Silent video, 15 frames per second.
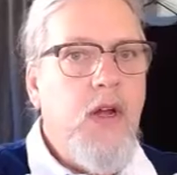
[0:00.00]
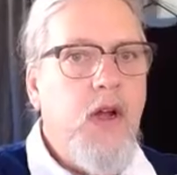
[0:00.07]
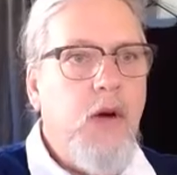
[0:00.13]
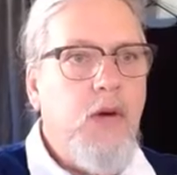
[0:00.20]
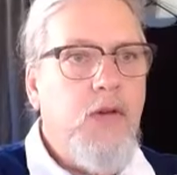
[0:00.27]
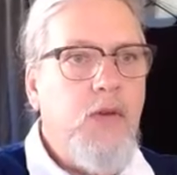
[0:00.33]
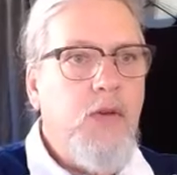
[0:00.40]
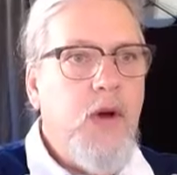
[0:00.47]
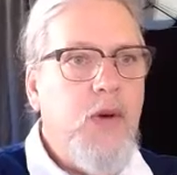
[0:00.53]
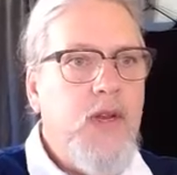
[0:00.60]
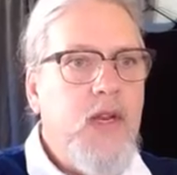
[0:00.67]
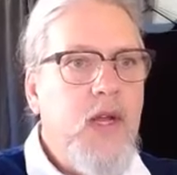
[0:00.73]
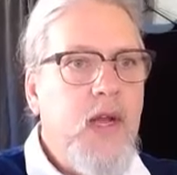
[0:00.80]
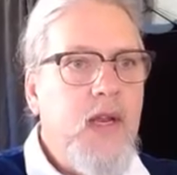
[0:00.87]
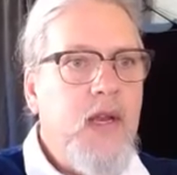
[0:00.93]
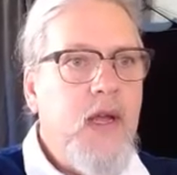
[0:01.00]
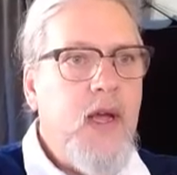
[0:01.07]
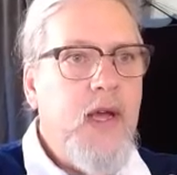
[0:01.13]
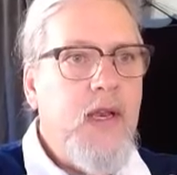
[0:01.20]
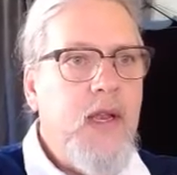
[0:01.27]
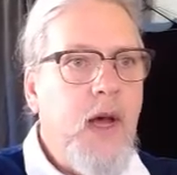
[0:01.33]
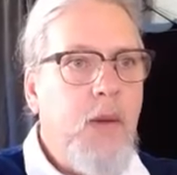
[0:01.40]
go through
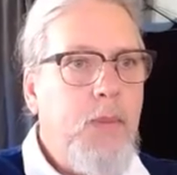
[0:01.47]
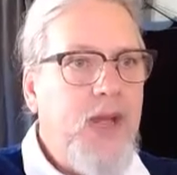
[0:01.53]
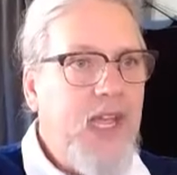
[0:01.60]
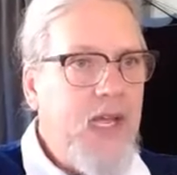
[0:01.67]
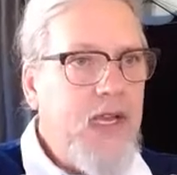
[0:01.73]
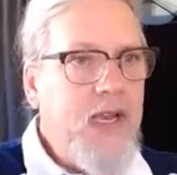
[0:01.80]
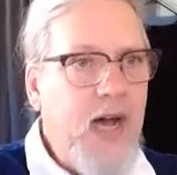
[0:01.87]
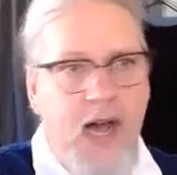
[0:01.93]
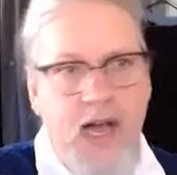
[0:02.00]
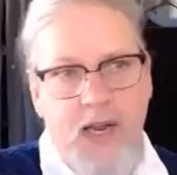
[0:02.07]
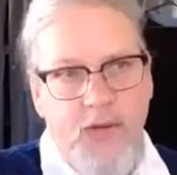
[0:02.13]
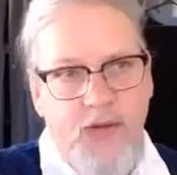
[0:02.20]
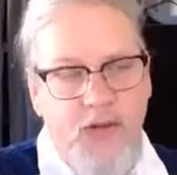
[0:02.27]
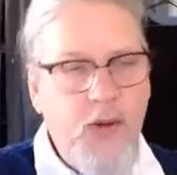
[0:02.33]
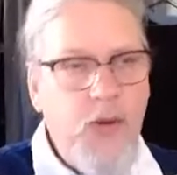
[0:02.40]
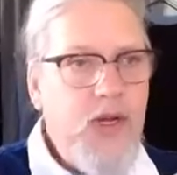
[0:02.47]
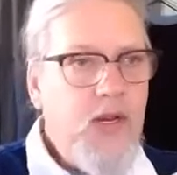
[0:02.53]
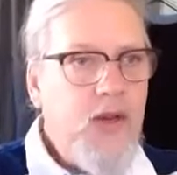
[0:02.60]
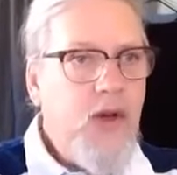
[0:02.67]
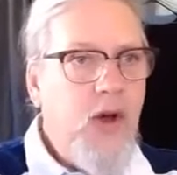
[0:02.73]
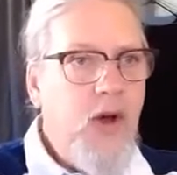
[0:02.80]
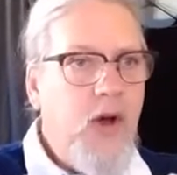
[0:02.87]
and append items to
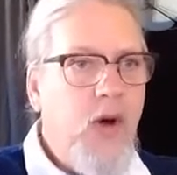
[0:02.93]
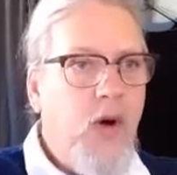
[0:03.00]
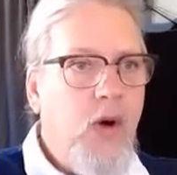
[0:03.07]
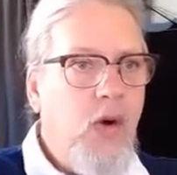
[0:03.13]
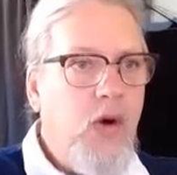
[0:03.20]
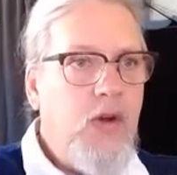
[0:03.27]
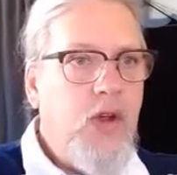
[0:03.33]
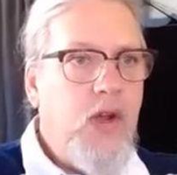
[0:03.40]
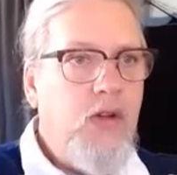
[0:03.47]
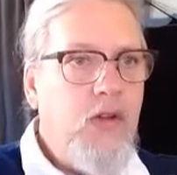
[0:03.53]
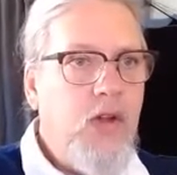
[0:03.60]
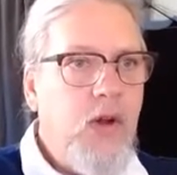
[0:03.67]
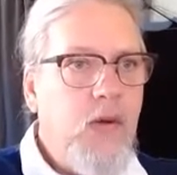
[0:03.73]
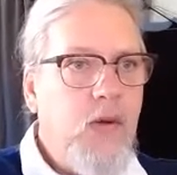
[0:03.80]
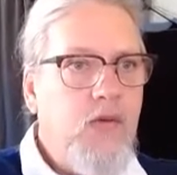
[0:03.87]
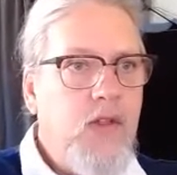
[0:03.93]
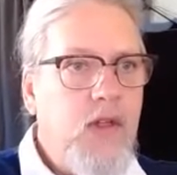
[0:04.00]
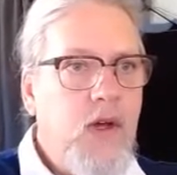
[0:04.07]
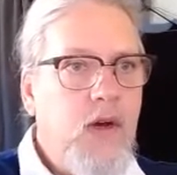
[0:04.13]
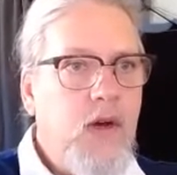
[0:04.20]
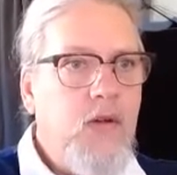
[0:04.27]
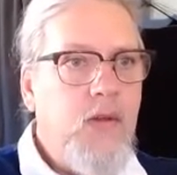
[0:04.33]
it, or you can use
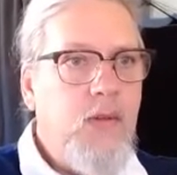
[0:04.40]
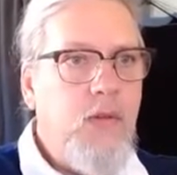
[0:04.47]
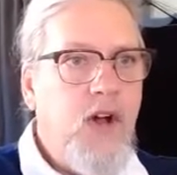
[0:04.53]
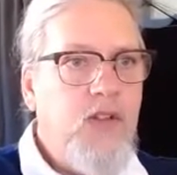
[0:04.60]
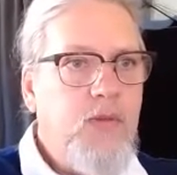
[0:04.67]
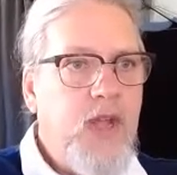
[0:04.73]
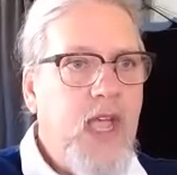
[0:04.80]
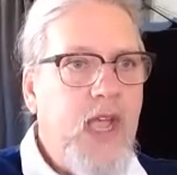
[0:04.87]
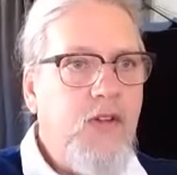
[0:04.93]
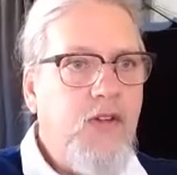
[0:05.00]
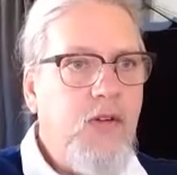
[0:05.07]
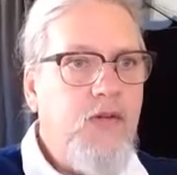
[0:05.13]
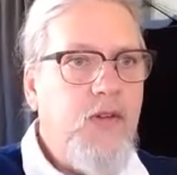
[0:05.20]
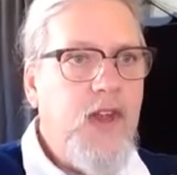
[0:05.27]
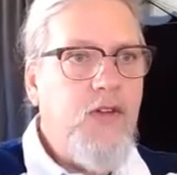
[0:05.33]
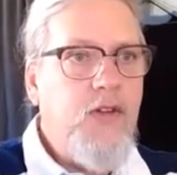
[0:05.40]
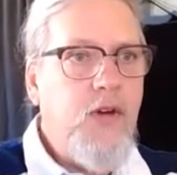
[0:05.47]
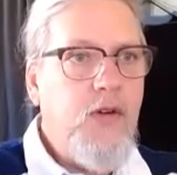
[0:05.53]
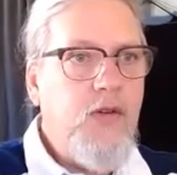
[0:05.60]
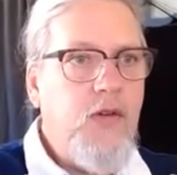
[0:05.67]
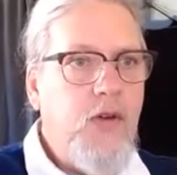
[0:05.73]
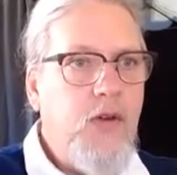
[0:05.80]
the multiplication
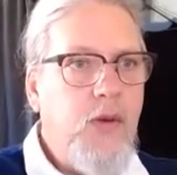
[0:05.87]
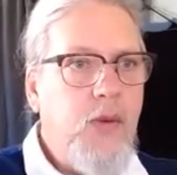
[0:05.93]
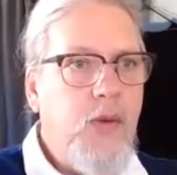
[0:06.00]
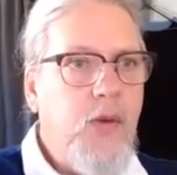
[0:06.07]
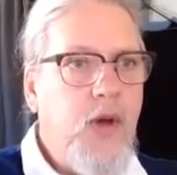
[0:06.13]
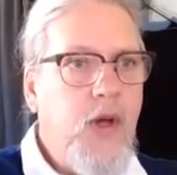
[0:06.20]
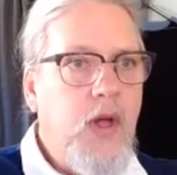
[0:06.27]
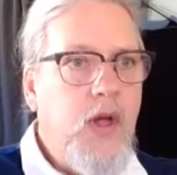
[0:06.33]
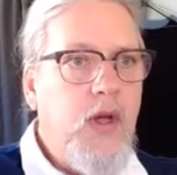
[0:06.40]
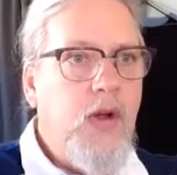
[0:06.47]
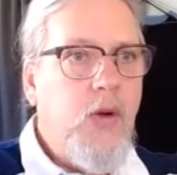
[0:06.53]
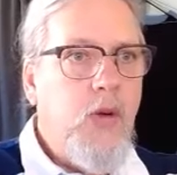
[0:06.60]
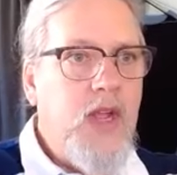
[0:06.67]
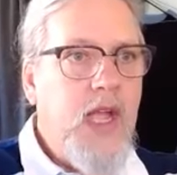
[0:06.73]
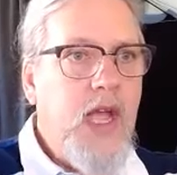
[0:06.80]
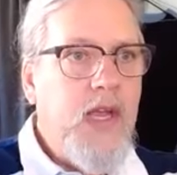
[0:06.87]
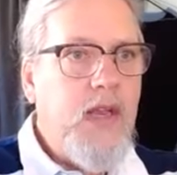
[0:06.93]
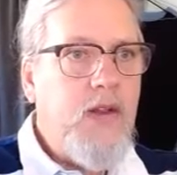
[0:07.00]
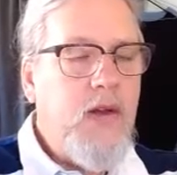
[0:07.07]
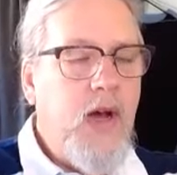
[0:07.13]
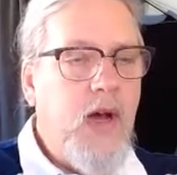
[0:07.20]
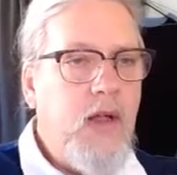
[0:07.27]
feature to
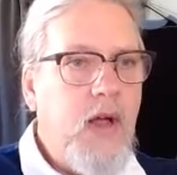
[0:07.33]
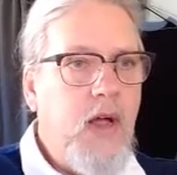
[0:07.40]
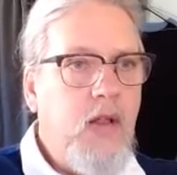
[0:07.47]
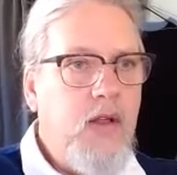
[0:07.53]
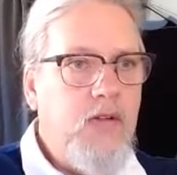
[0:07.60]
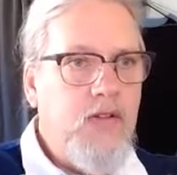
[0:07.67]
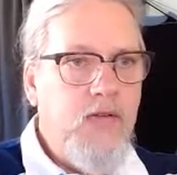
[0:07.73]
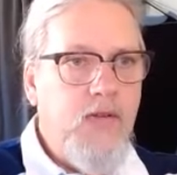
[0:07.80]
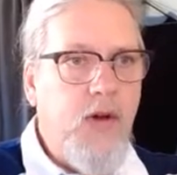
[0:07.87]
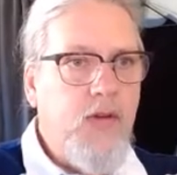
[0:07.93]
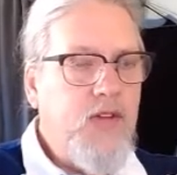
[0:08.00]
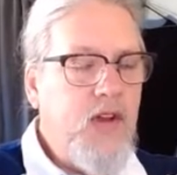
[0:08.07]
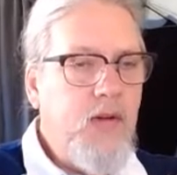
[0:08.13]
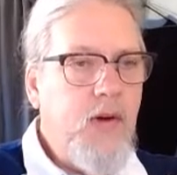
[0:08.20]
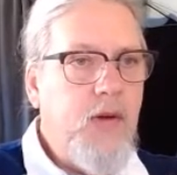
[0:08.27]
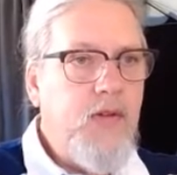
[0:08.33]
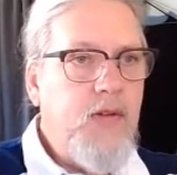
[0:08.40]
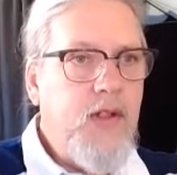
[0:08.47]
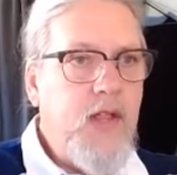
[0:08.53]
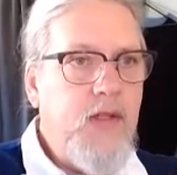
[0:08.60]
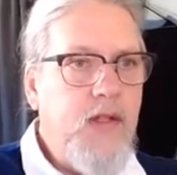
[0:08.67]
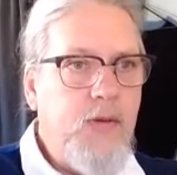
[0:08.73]
create a list of all zeros
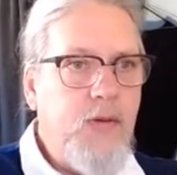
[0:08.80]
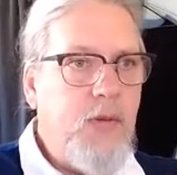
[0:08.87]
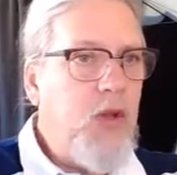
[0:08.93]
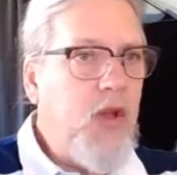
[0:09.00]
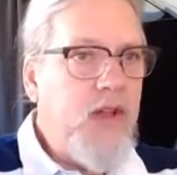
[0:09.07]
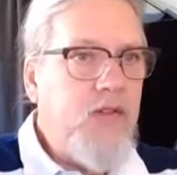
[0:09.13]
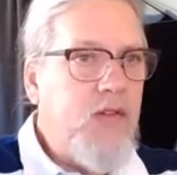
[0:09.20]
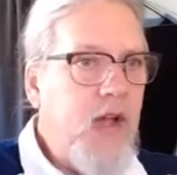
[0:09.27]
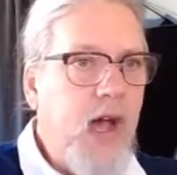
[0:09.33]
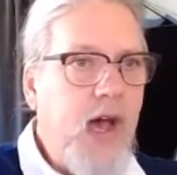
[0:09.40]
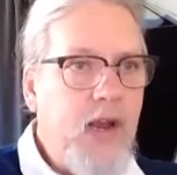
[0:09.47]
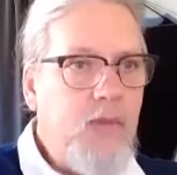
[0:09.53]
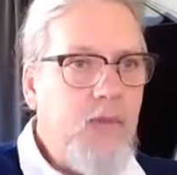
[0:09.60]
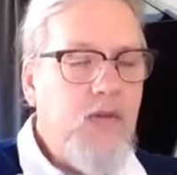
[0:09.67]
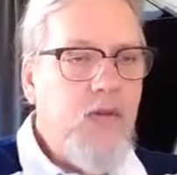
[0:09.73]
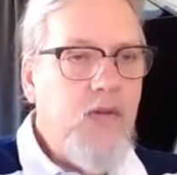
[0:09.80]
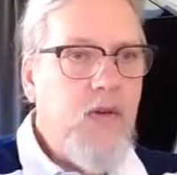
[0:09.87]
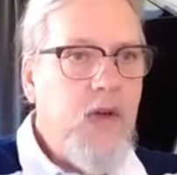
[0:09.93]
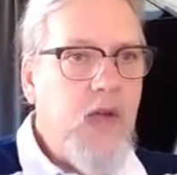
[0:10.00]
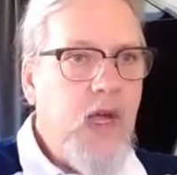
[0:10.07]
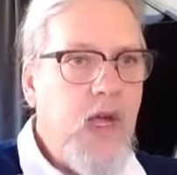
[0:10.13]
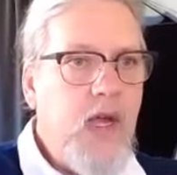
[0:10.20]
and then replace the items.
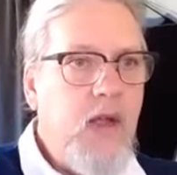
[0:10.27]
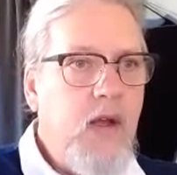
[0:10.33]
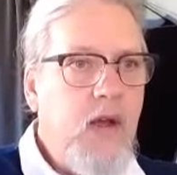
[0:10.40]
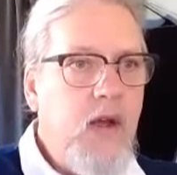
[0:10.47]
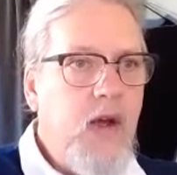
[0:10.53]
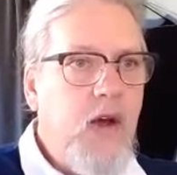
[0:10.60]
Okay.